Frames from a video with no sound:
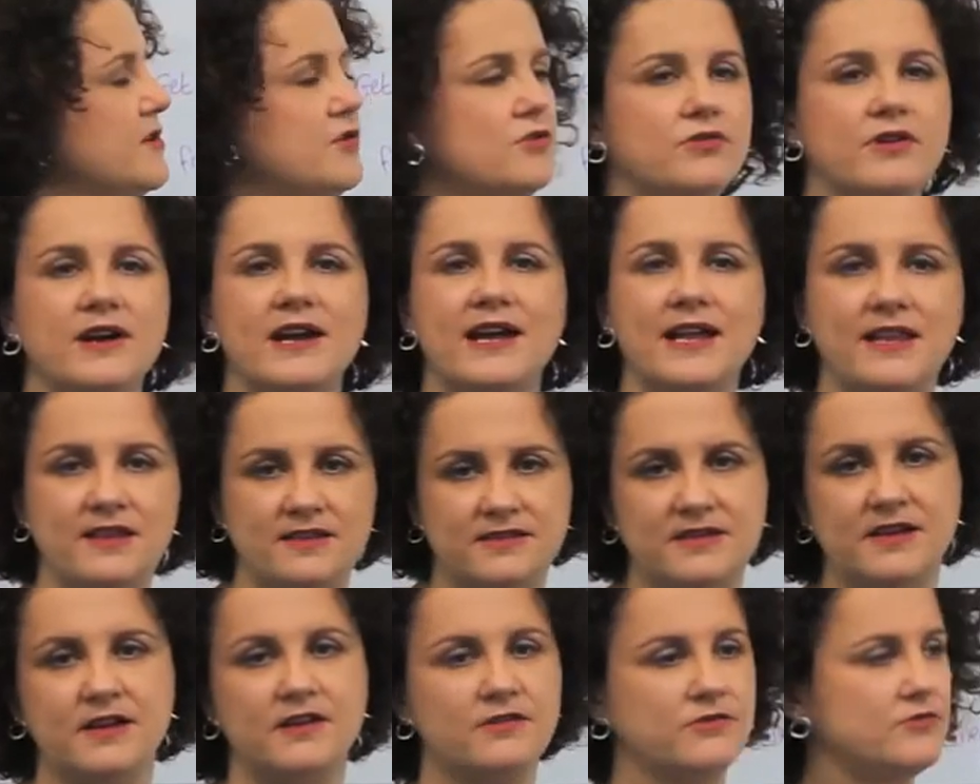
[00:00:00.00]
your
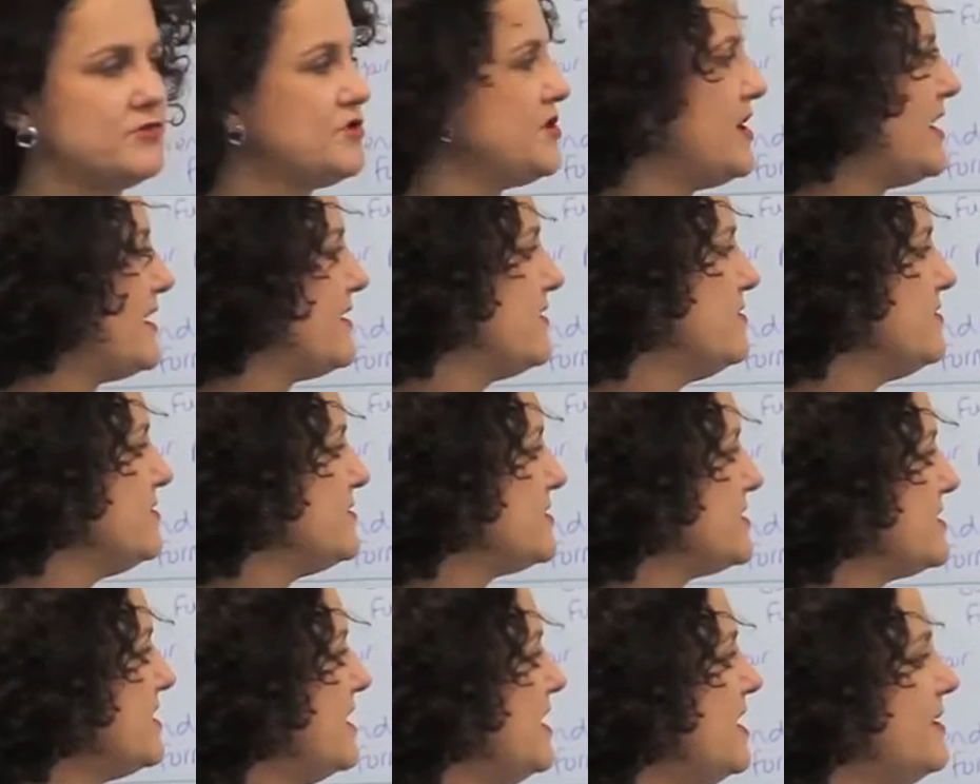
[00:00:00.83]
internal
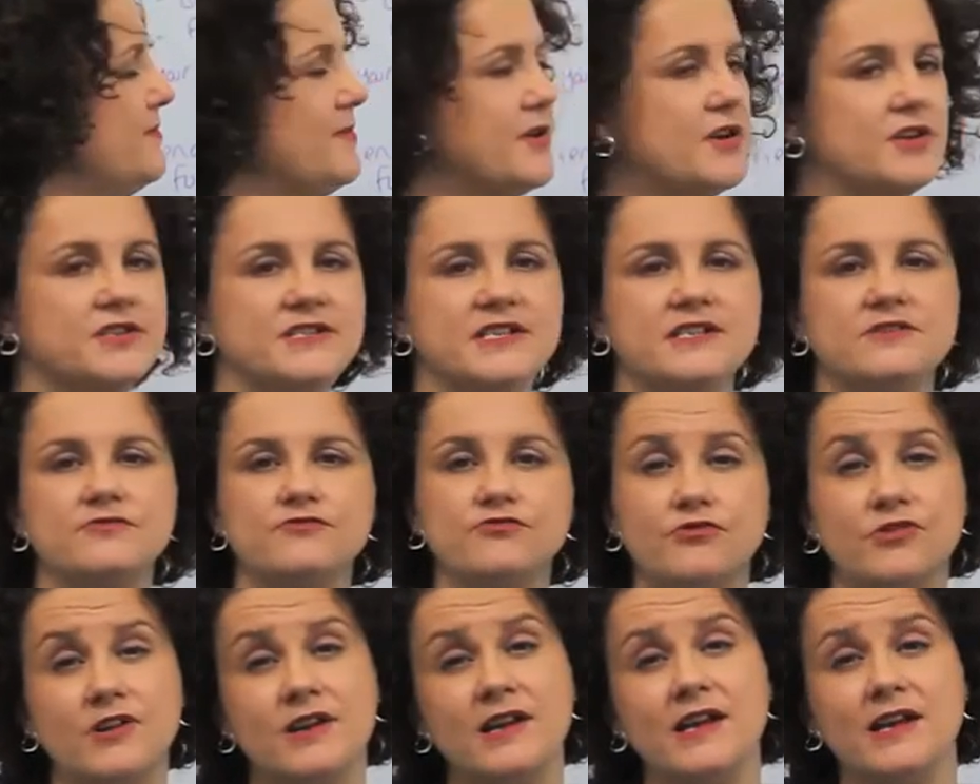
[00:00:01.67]
channels because it's
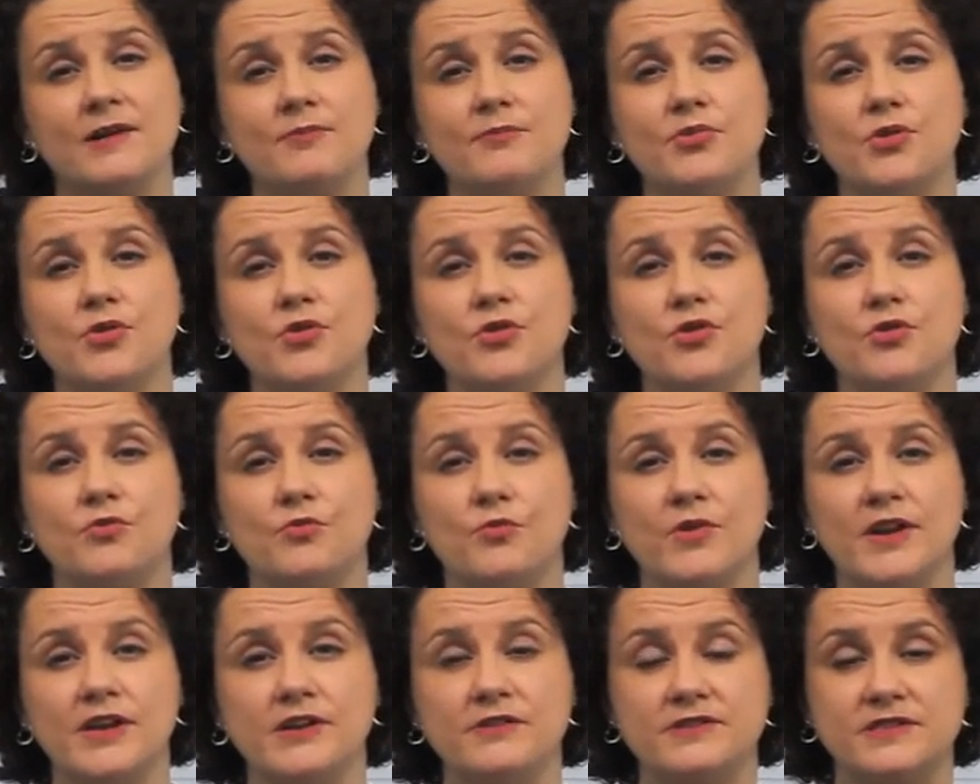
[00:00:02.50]
really important
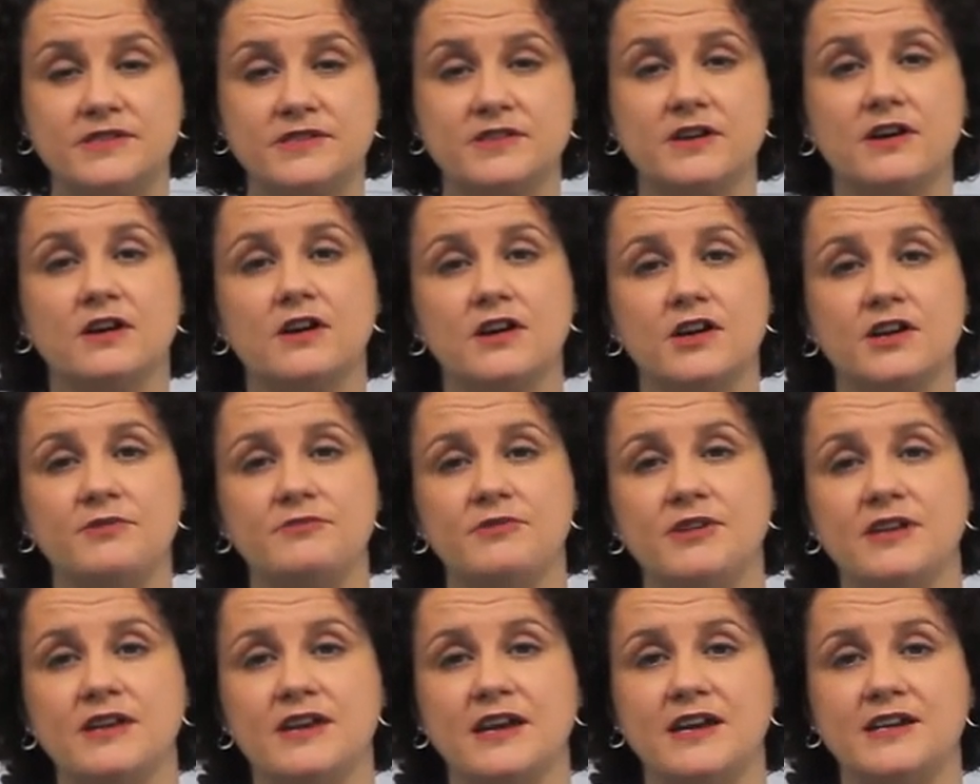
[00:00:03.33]
when you start a
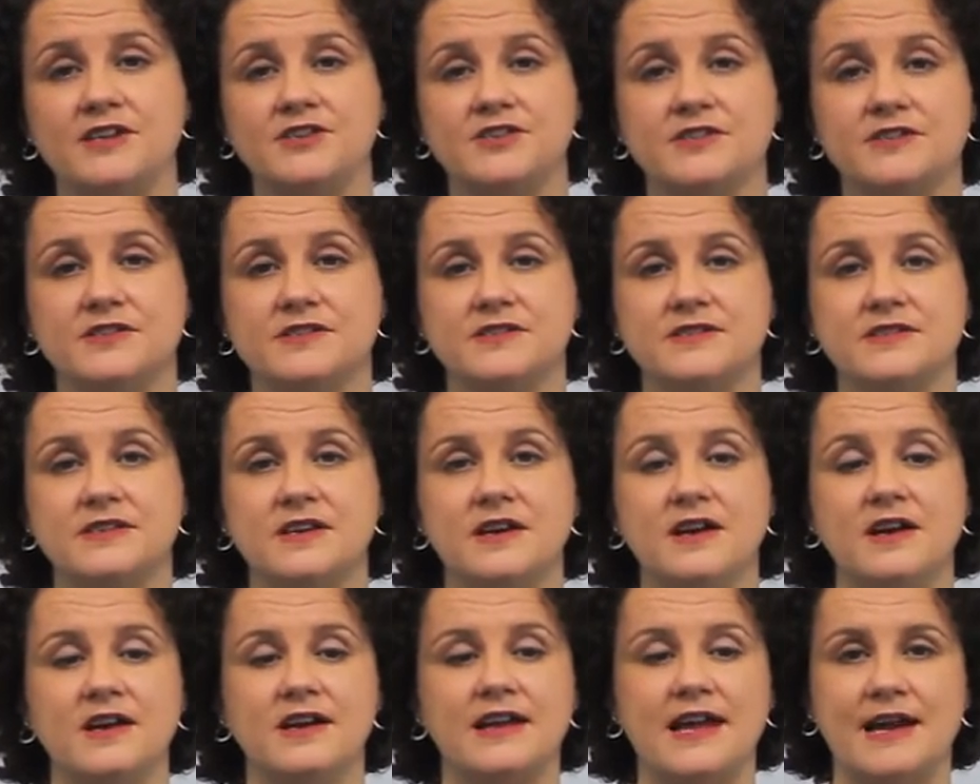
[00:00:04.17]
communications
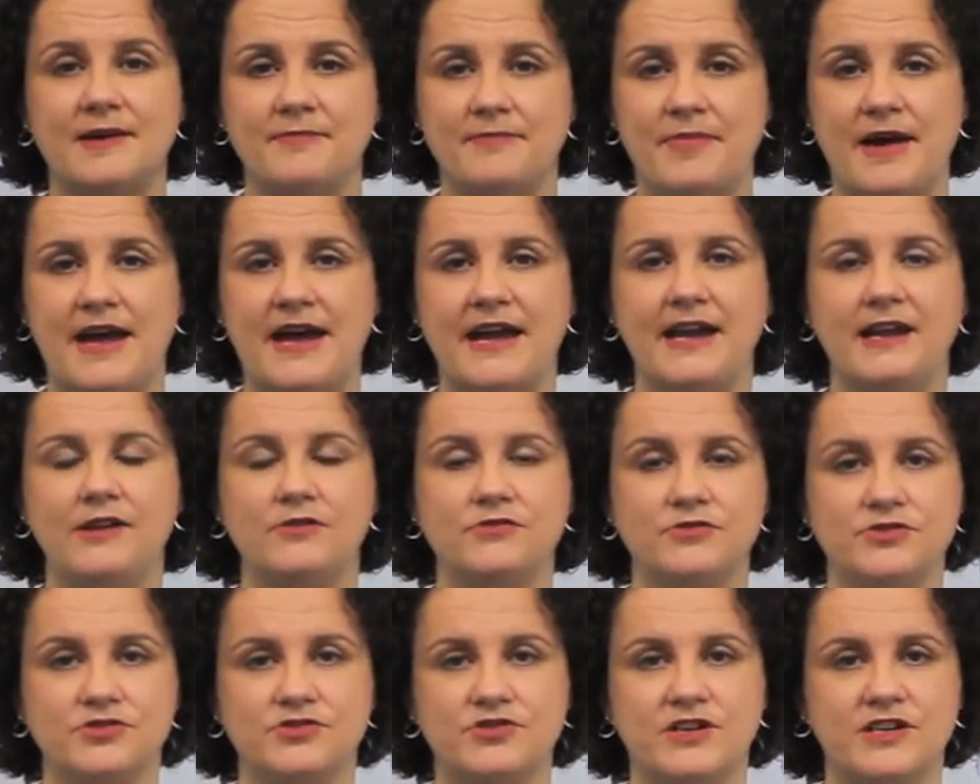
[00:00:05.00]
campaign
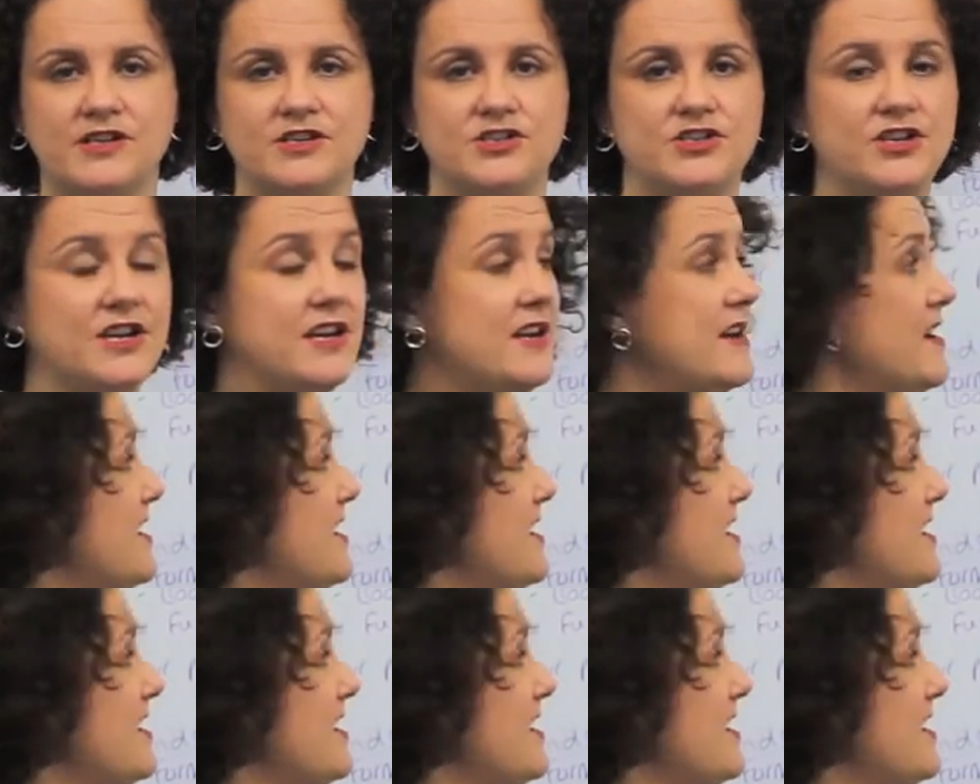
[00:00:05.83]
or strategy